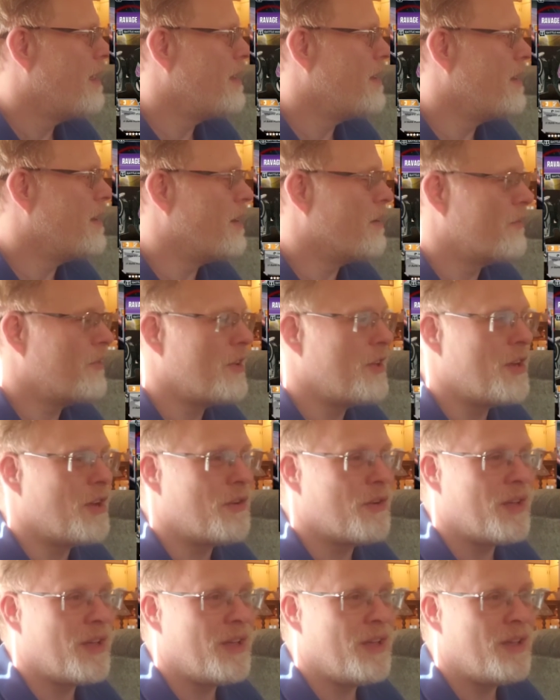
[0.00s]
you know, if you
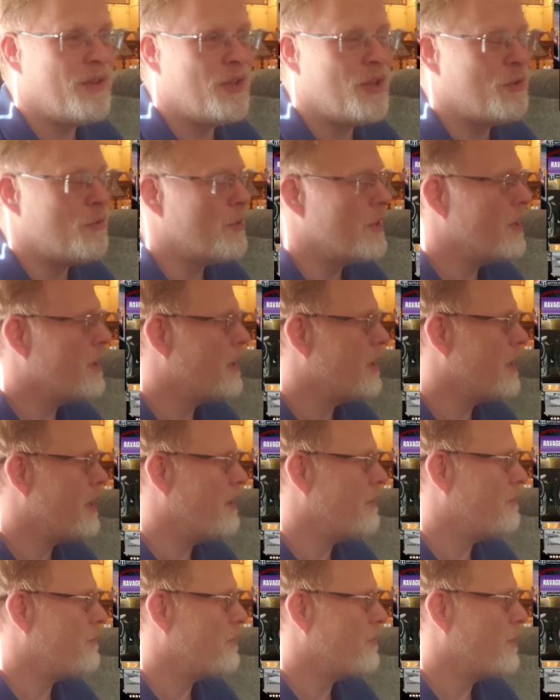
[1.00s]
know, you really,
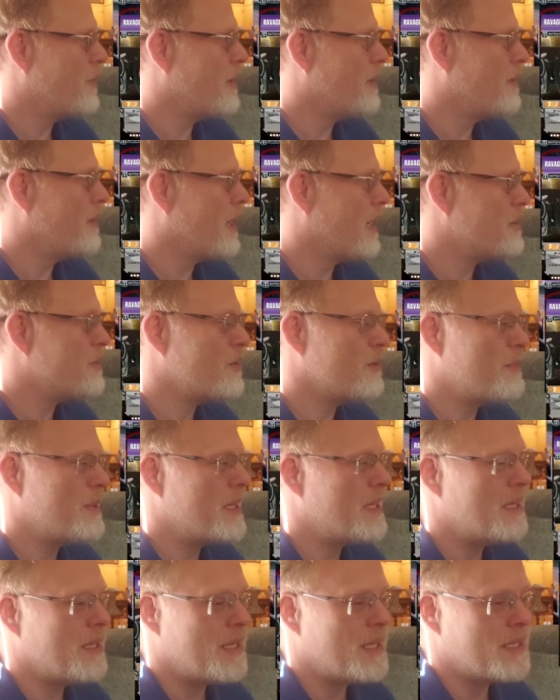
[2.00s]
if when
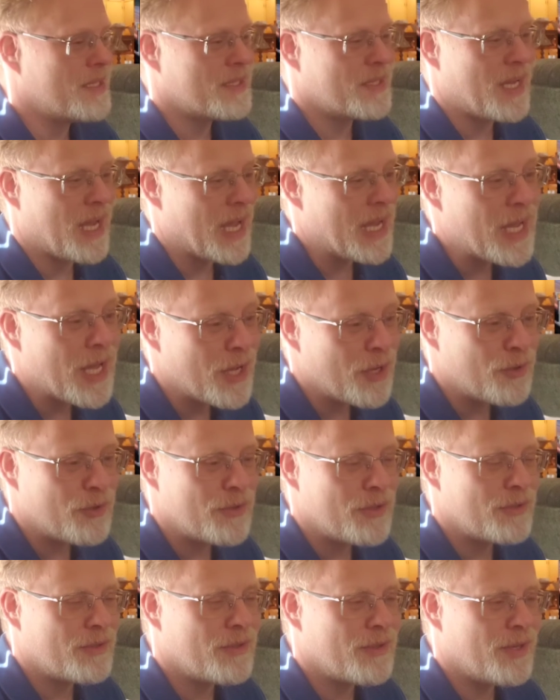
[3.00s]
Laserbeak gets
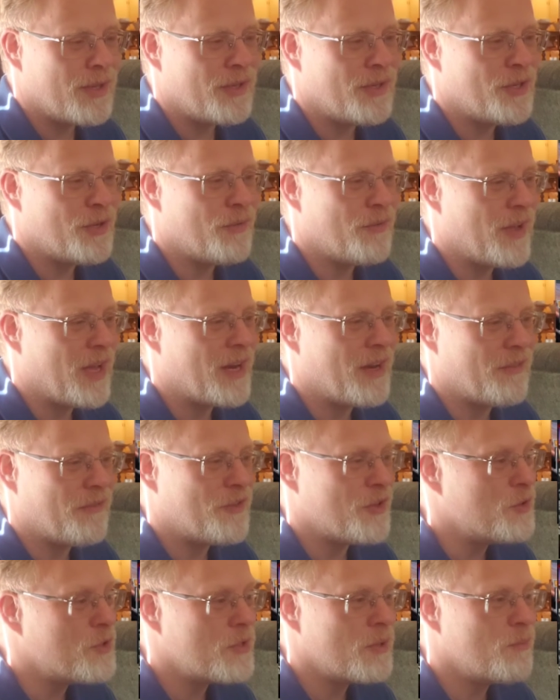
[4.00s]
KO'd and you've got a
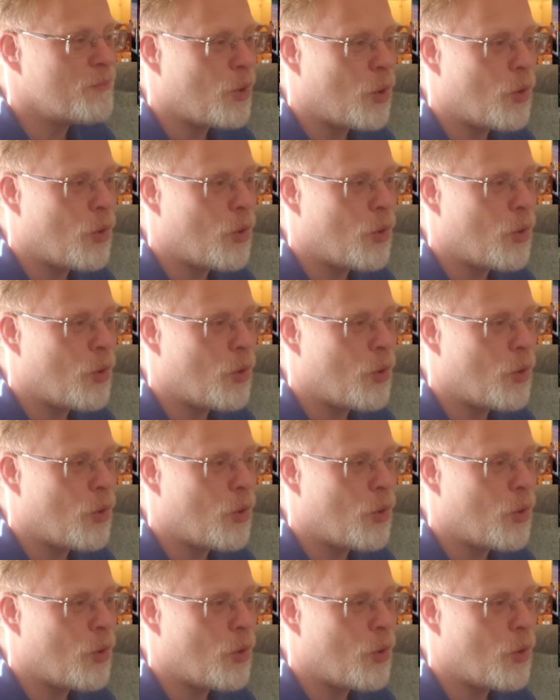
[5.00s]
fusion